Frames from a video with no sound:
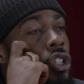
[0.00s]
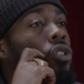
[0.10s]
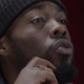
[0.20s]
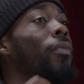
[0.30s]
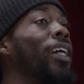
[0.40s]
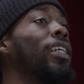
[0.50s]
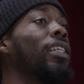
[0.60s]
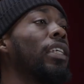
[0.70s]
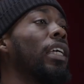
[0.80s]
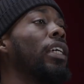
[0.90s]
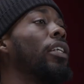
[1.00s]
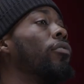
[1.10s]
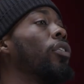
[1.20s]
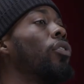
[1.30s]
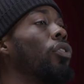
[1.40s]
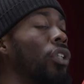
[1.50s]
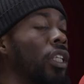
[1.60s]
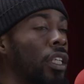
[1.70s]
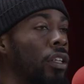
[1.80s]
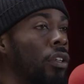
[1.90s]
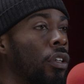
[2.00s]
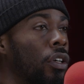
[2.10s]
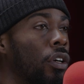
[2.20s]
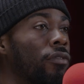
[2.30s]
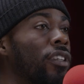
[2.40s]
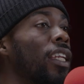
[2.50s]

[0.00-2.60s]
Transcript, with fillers: you man need to hear the recording of the